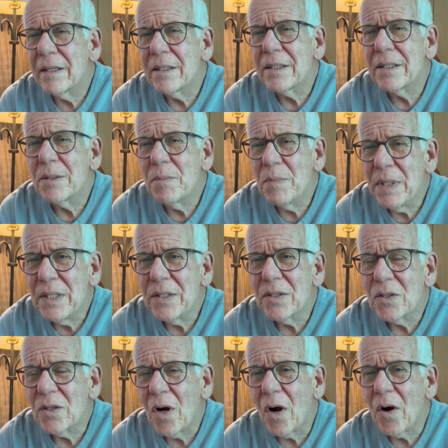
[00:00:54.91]
To be
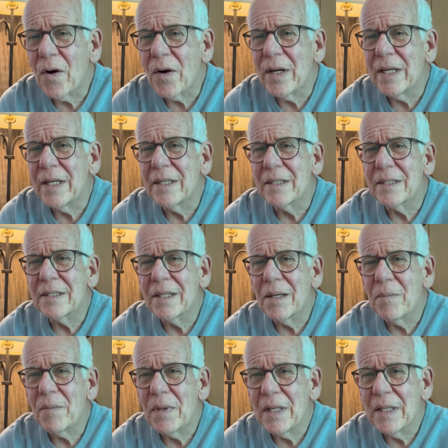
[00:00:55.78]
sorry is
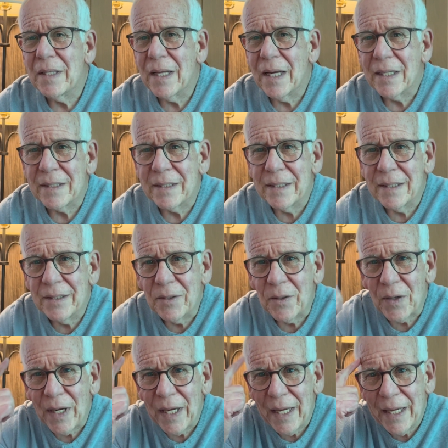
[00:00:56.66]
something that's in your
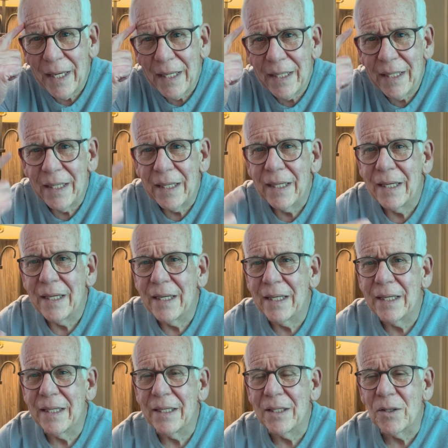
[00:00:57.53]
head and
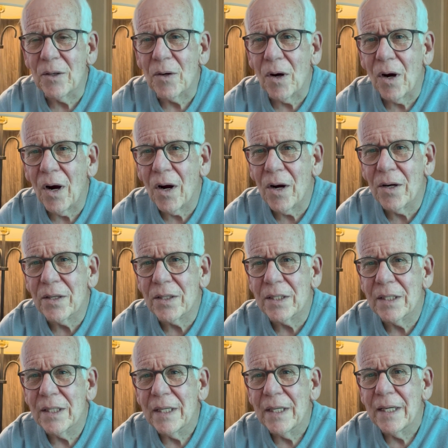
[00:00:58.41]
in your heart
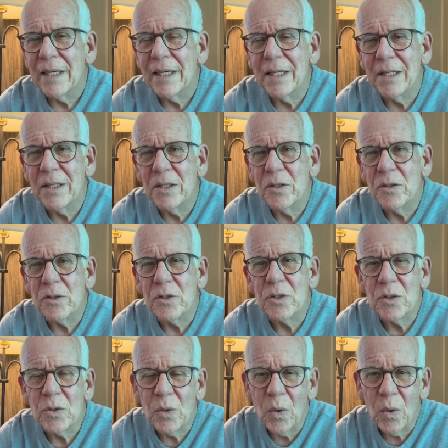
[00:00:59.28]
and in your
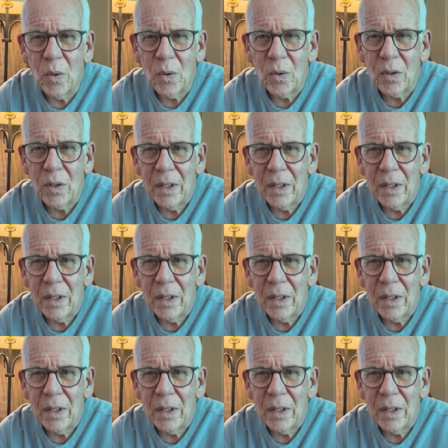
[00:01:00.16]
soul